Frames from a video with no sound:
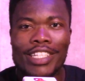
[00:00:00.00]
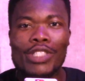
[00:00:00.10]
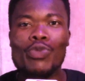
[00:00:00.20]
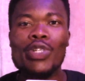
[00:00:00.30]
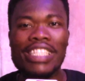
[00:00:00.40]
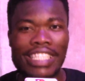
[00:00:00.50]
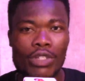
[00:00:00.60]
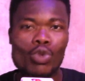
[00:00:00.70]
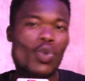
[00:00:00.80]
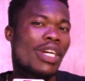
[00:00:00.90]
It would see
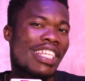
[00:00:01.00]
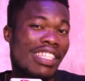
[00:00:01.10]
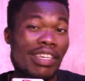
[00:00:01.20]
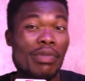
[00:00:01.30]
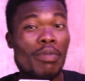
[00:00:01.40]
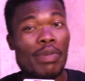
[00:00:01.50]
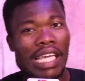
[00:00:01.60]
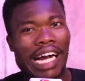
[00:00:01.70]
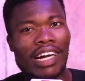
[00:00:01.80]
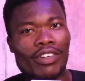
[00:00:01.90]
Stone in
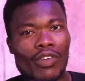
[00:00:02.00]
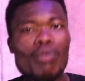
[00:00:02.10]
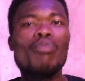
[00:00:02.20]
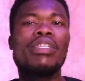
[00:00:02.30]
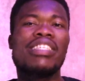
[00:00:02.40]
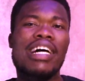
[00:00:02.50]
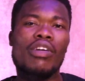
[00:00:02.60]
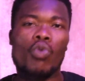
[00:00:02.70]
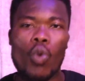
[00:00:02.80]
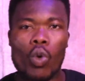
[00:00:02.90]
Semnibia or
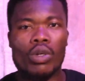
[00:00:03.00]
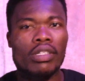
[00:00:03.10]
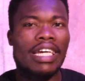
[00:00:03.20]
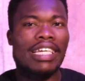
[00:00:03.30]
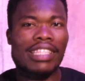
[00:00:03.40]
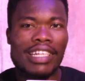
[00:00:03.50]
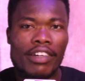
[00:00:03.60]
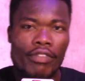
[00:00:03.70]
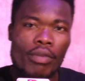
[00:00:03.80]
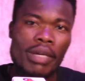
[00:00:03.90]
Mubisan War, Air three
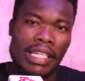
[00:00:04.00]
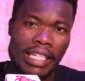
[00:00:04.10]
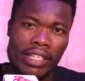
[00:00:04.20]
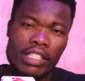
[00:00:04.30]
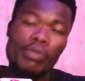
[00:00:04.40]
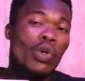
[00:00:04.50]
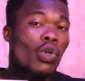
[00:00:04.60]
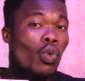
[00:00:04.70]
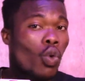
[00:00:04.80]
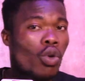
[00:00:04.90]
F M, and then Sibio
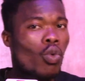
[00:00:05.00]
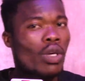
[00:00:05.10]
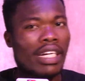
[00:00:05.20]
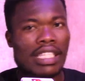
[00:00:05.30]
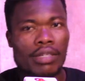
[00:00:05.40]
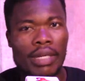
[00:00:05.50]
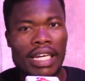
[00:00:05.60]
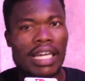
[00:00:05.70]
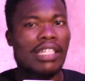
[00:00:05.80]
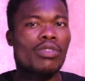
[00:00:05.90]
Docono Mokresam
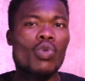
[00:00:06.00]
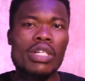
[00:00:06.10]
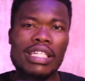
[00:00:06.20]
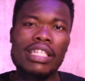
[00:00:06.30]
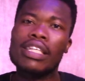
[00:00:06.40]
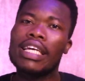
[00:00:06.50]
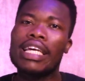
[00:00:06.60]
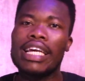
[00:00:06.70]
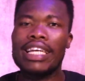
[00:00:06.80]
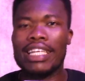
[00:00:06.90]
and so okay,
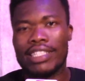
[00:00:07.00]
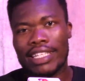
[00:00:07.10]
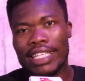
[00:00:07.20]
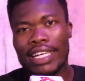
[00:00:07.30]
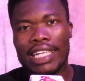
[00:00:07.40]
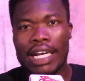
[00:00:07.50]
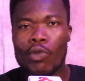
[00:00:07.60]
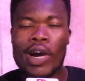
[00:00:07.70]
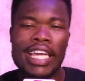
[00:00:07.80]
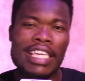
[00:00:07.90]
and a
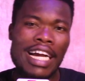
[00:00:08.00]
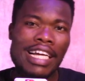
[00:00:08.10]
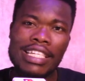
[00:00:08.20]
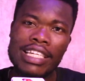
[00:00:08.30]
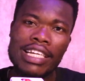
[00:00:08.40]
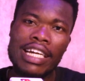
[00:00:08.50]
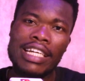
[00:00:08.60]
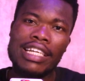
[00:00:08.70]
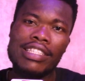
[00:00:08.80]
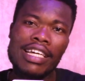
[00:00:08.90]
Satana one ya, dear, and
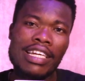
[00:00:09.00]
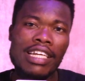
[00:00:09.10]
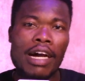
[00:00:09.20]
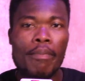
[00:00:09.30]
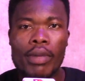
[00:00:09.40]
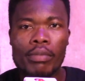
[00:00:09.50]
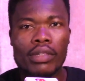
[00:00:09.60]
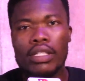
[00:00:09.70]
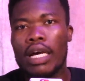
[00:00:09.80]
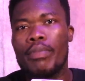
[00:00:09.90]
understanding ambim,
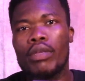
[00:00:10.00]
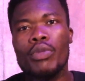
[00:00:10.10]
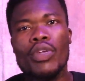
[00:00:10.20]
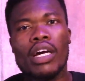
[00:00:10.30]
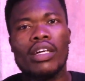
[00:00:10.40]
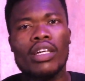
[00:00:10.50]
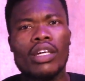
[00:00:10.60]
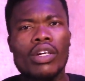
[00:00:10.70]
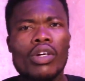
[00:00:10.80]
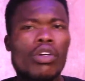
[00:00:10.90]
Dabi Minia.
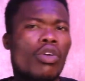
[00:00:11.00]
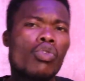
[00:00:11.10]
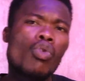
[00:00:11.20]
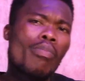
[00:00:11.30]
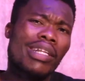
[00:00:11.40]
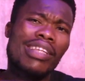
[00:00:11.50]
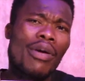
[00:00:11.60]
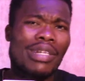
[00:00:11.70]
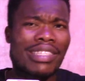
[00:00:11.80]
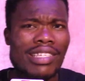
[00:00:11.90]
No matter
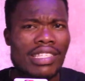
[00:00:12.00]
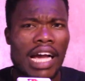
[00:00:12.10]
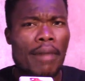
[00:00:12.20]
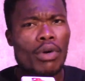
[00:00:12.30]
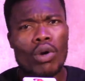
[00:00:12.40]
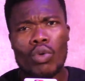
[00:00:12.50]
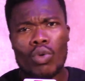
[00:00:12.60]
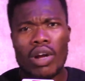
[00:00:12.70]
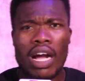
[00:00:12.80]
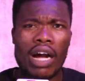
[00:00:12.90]
what it is, Abrewa
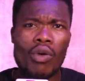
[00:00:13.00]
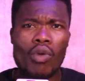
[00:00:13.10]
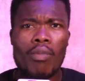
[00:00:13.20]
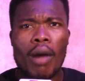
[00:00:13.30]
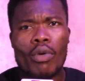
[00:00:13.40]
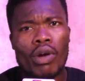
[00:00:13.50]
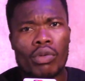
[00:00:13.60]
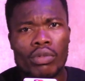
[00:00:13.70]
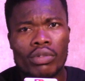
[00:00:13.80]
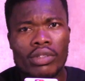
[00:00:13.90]
Kra or
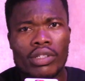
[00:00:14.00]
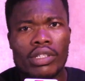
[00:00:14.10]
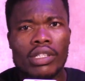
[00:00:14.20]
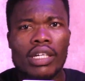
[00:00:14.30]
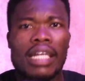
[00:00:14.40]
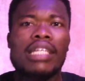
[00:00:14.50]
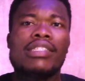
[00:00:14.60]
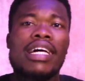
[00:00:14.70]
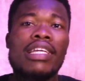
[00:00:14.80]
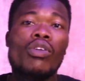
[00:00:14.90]
Babylon,
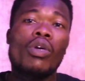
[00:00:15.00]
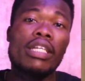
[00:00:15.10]
understanding on